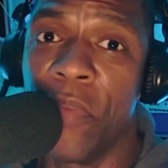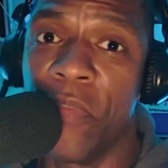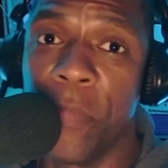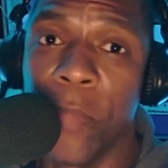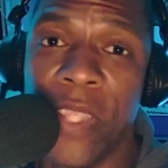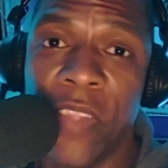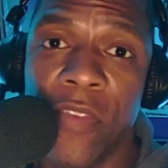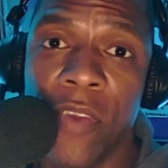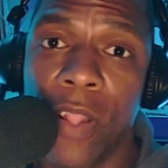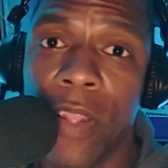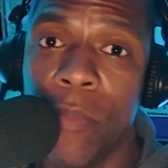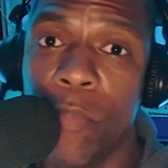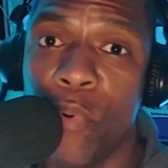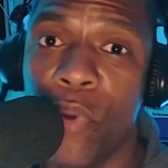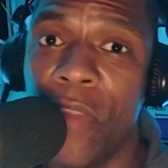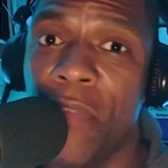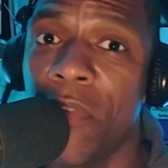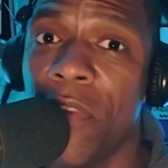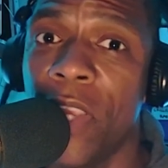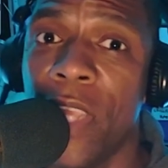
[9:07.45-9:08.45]
If it means calling
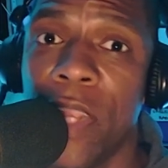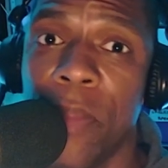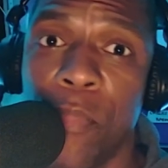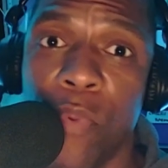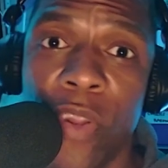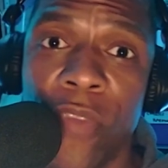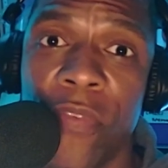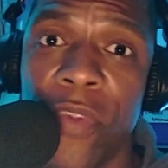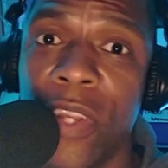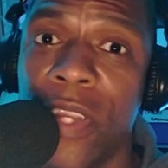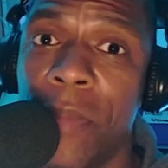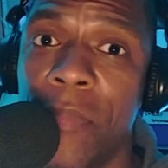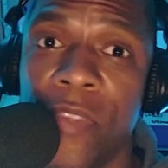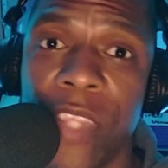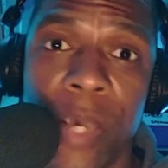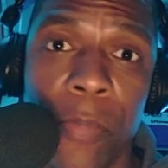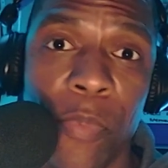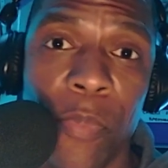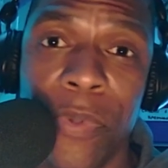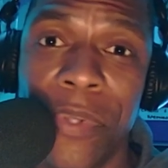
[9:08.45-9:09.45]
boyfriend and boyfriend comes
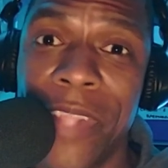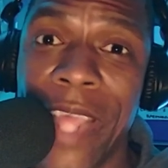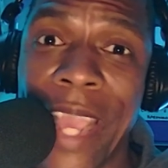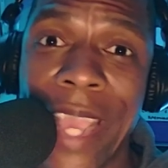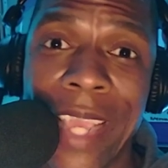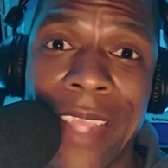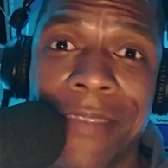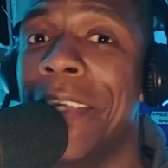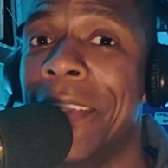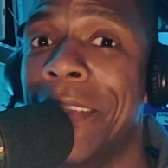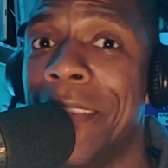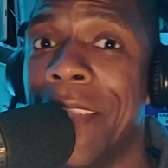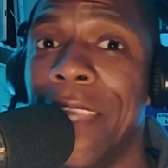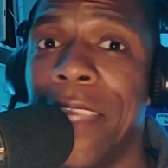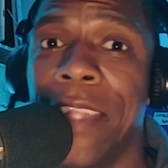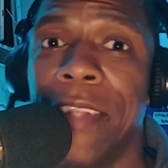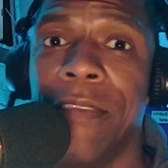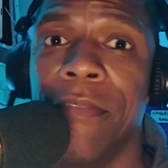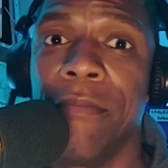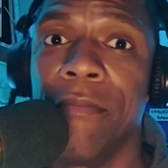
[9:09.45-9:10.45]
up and put hands,
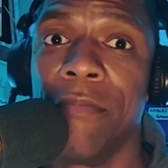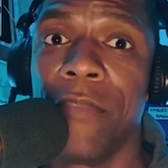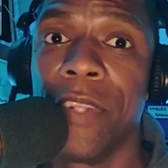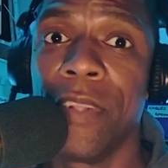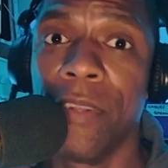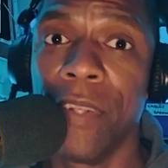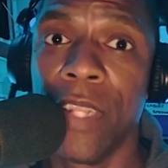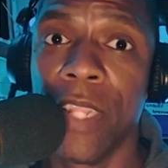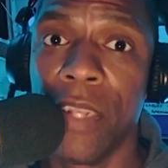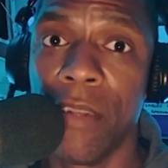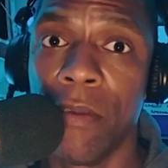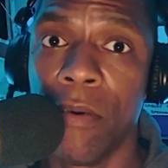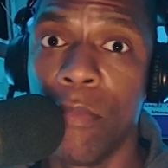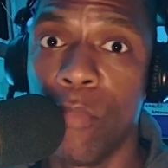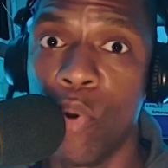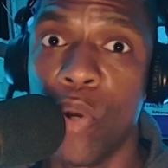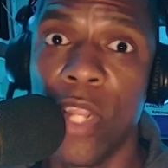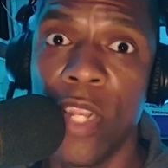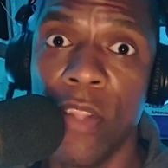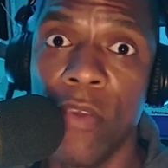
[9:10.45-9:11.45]
then
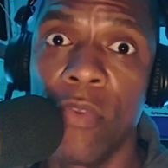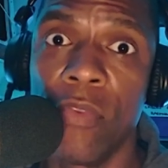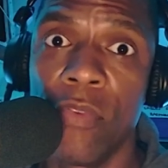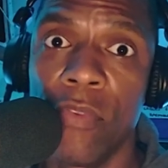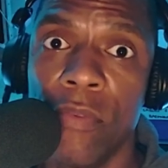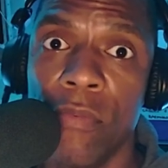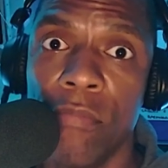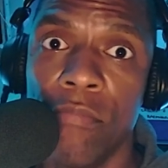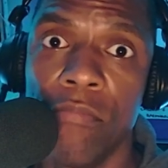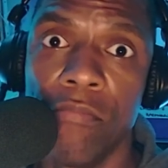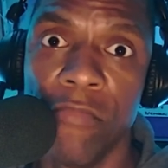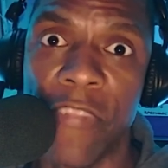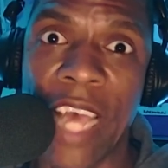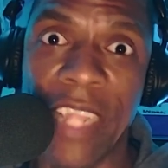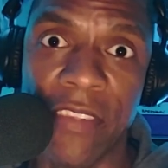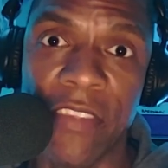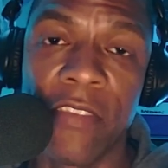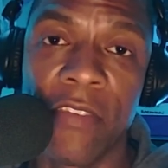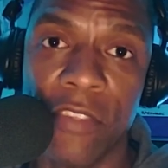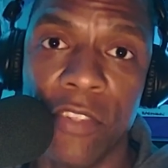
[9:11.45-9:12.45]
old boy knows
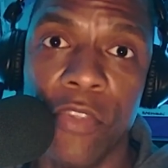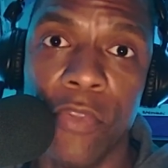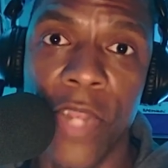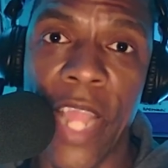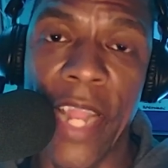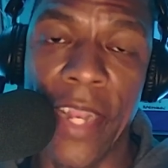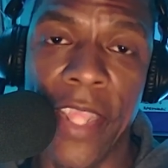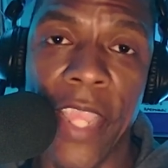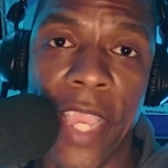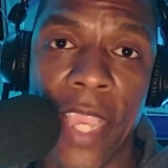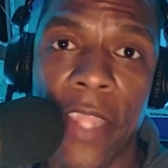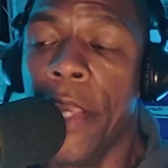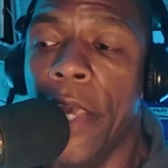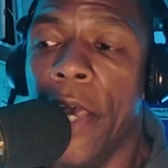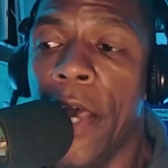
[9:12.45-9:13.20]
not to do that again.